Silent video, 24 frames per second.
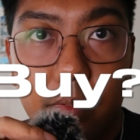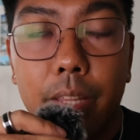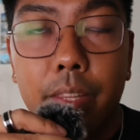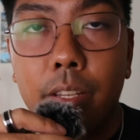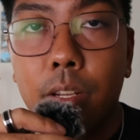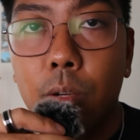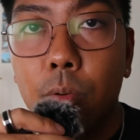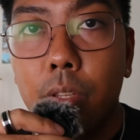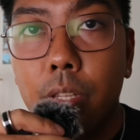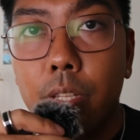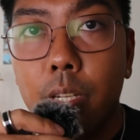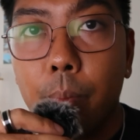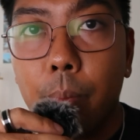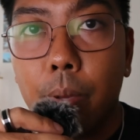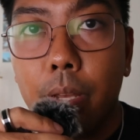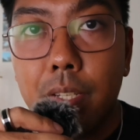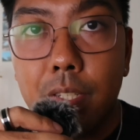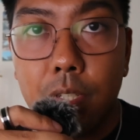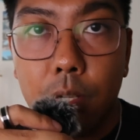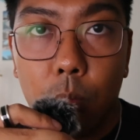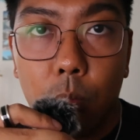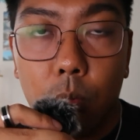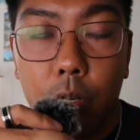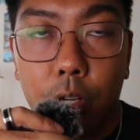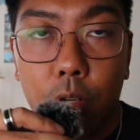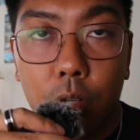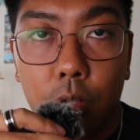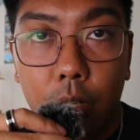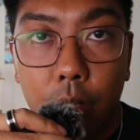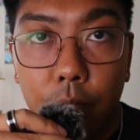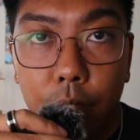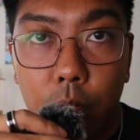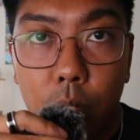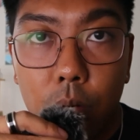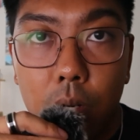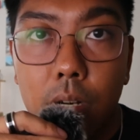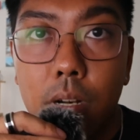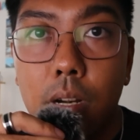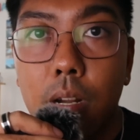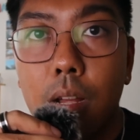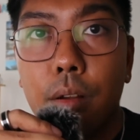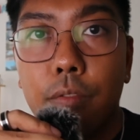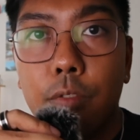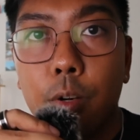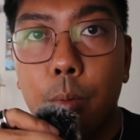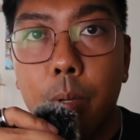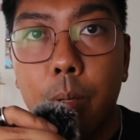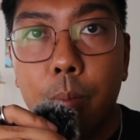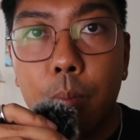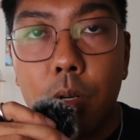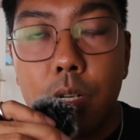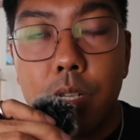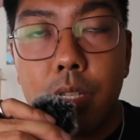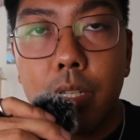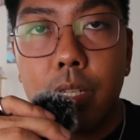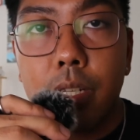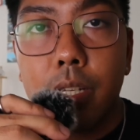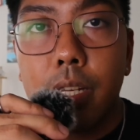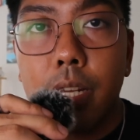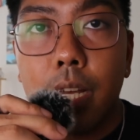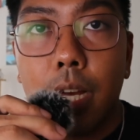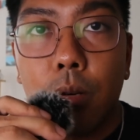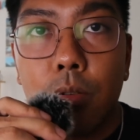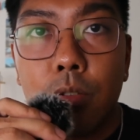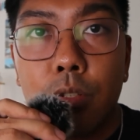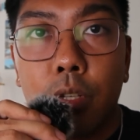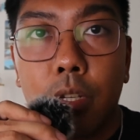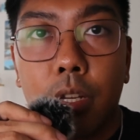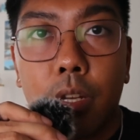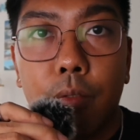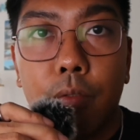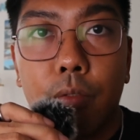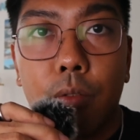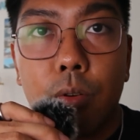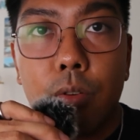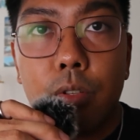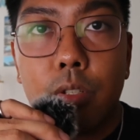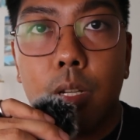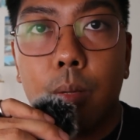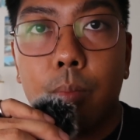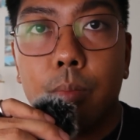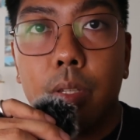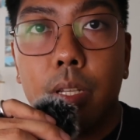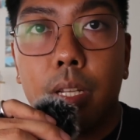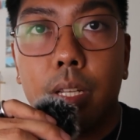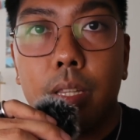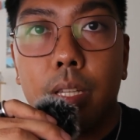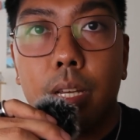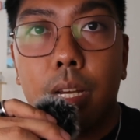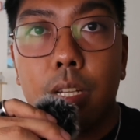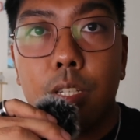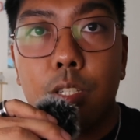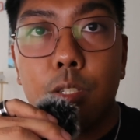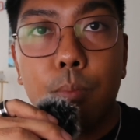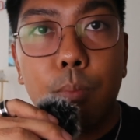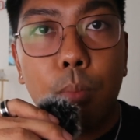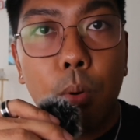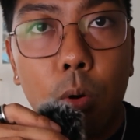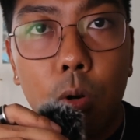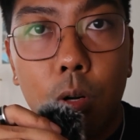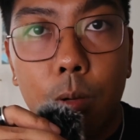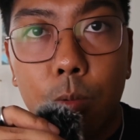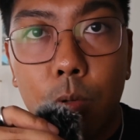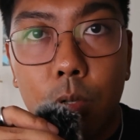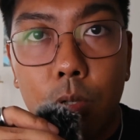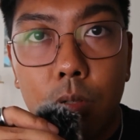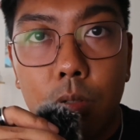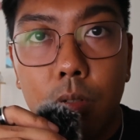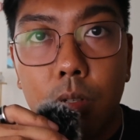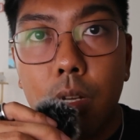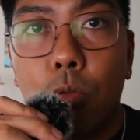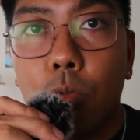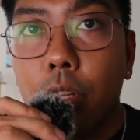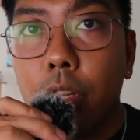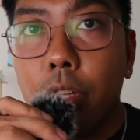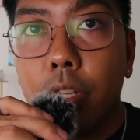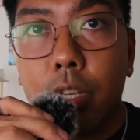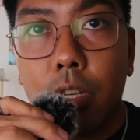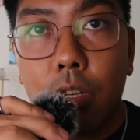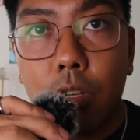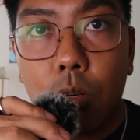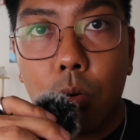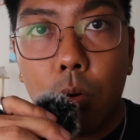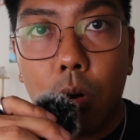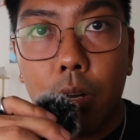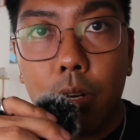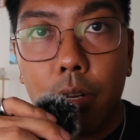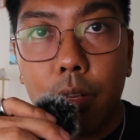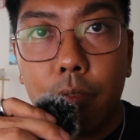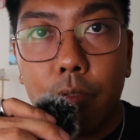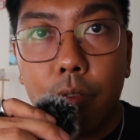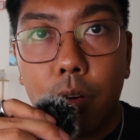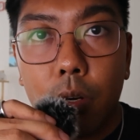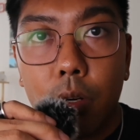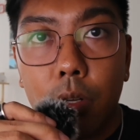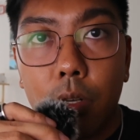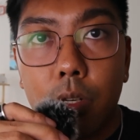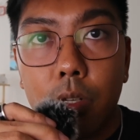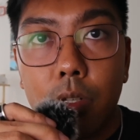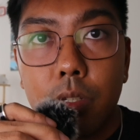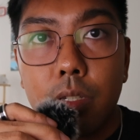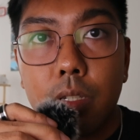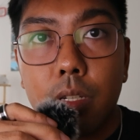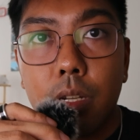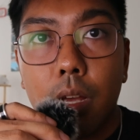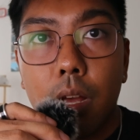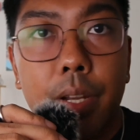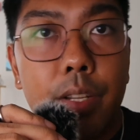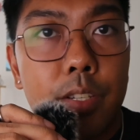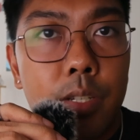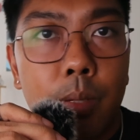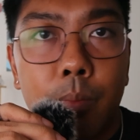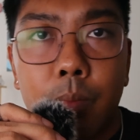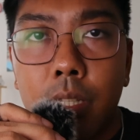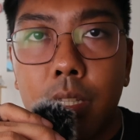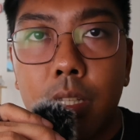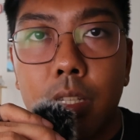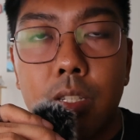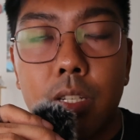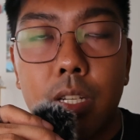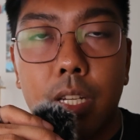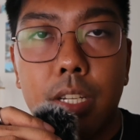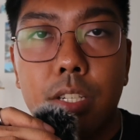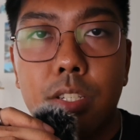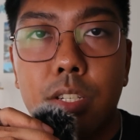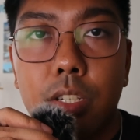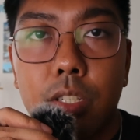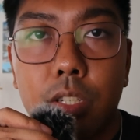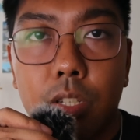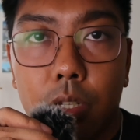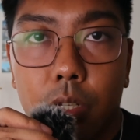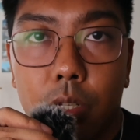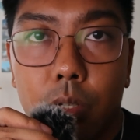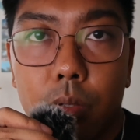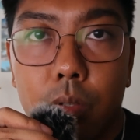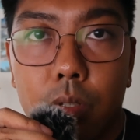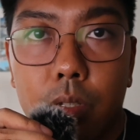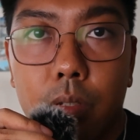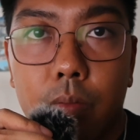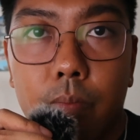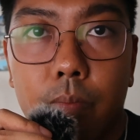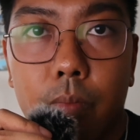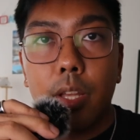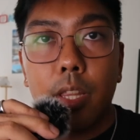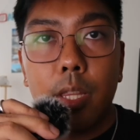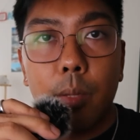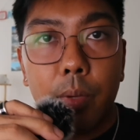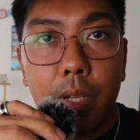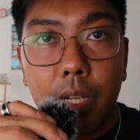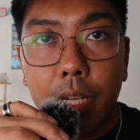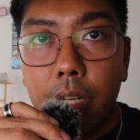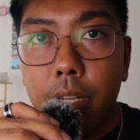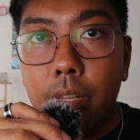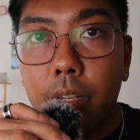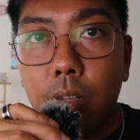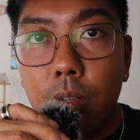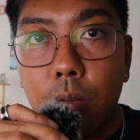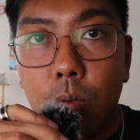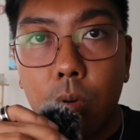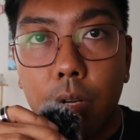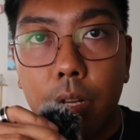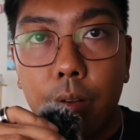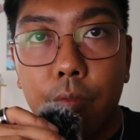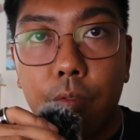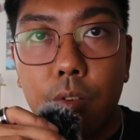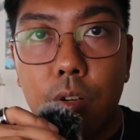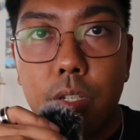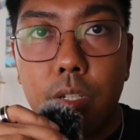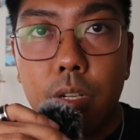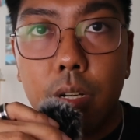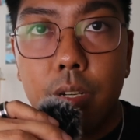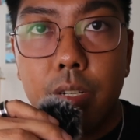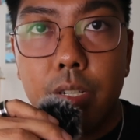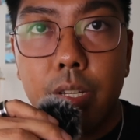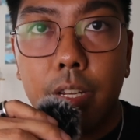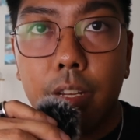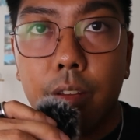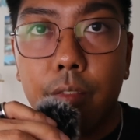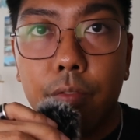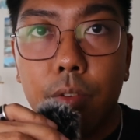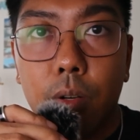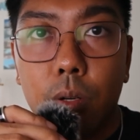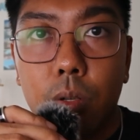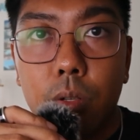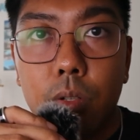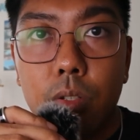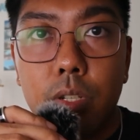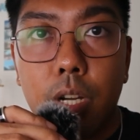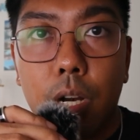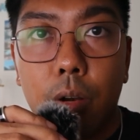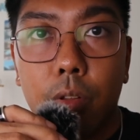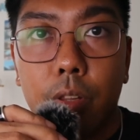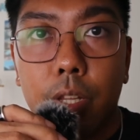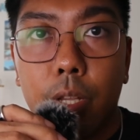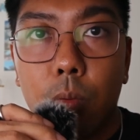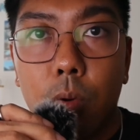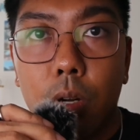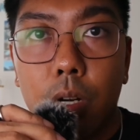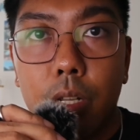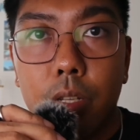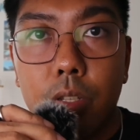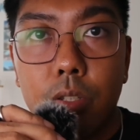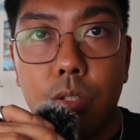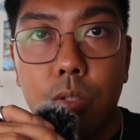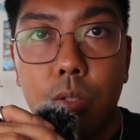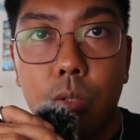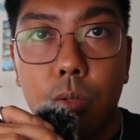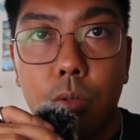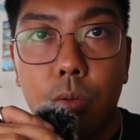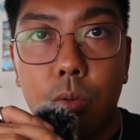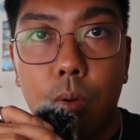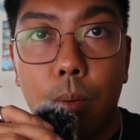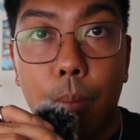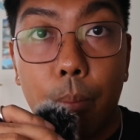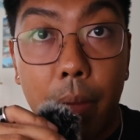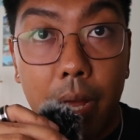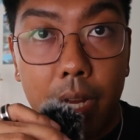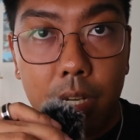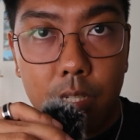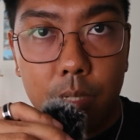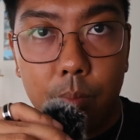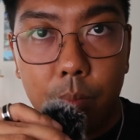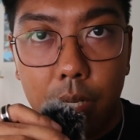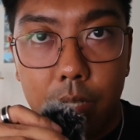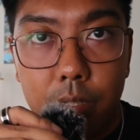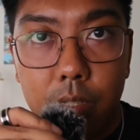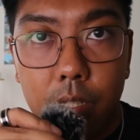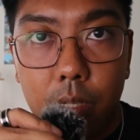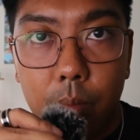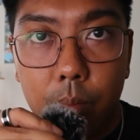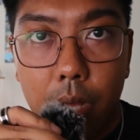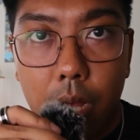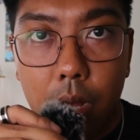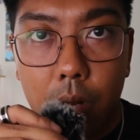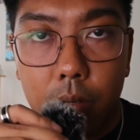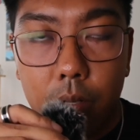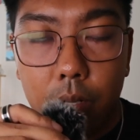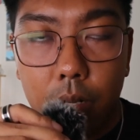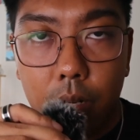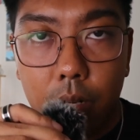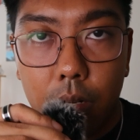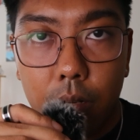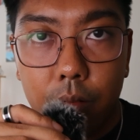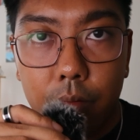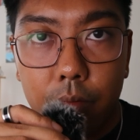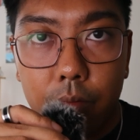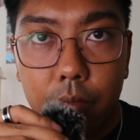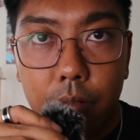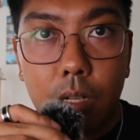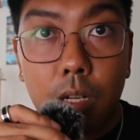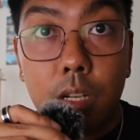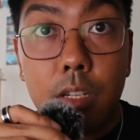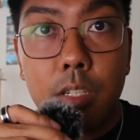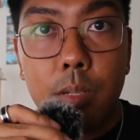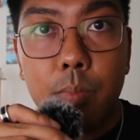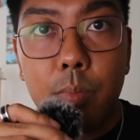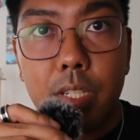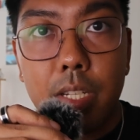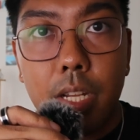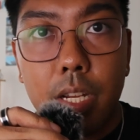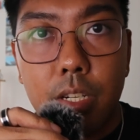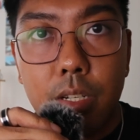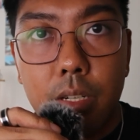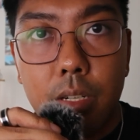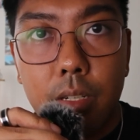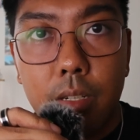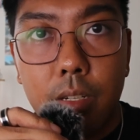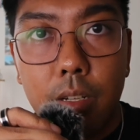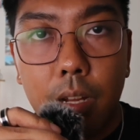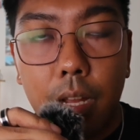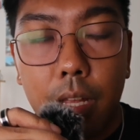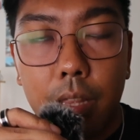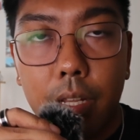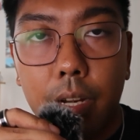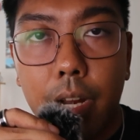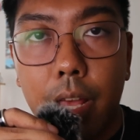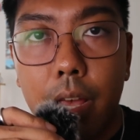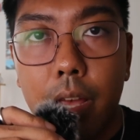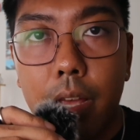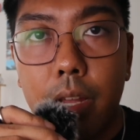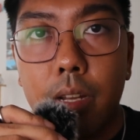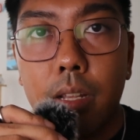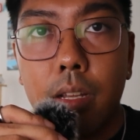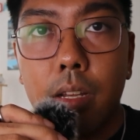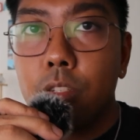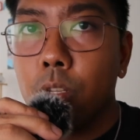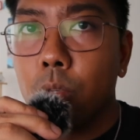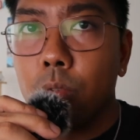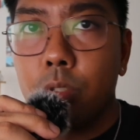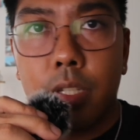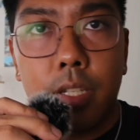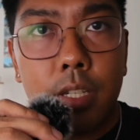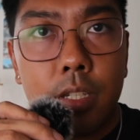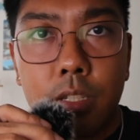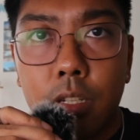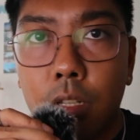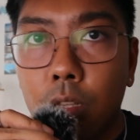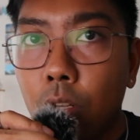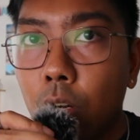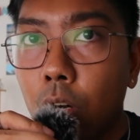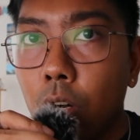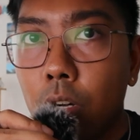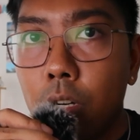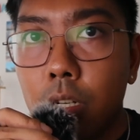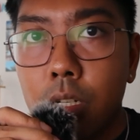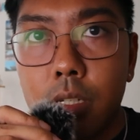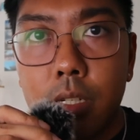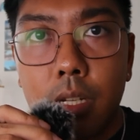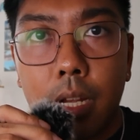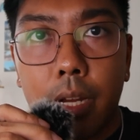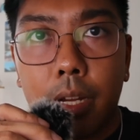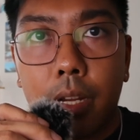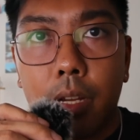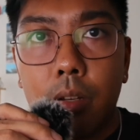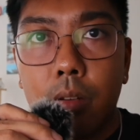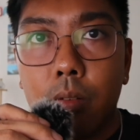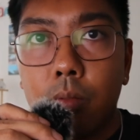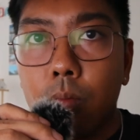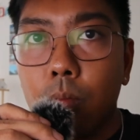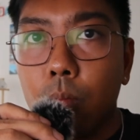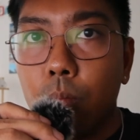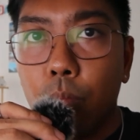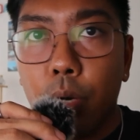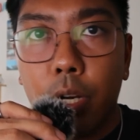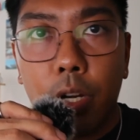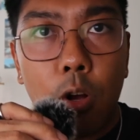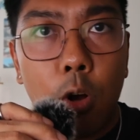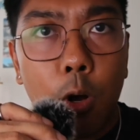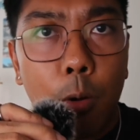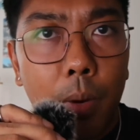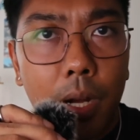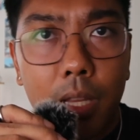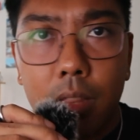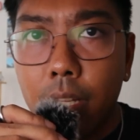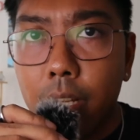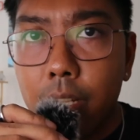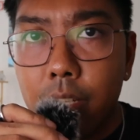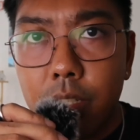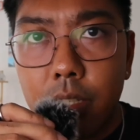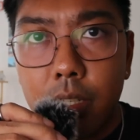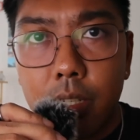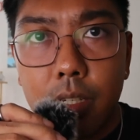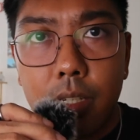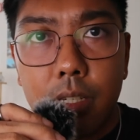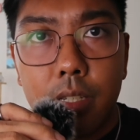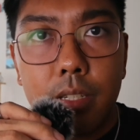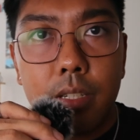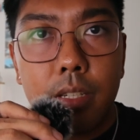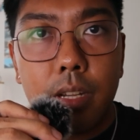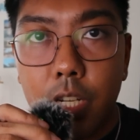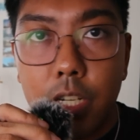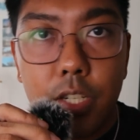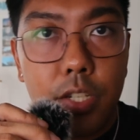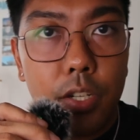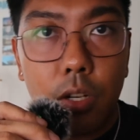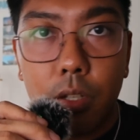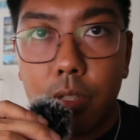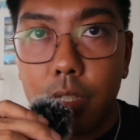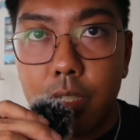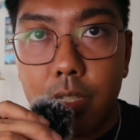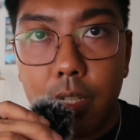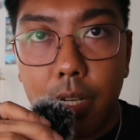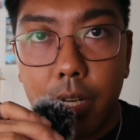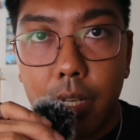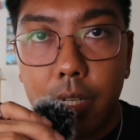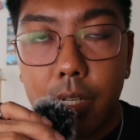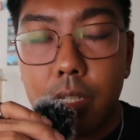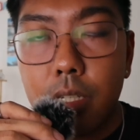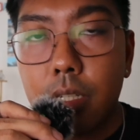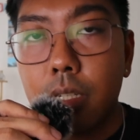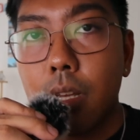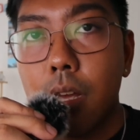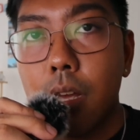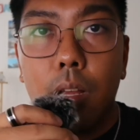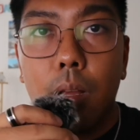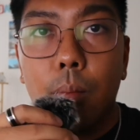I think it really depends on what you're looking for. For me personally, I was looking for something that's portable, really good quality photos, and it's something that's easy to use. In the beginning, when I first started taking photos, I really wanted to maximize the amount of customization that I had. So DSLRs, I can bring all my lenses, changing all the settings.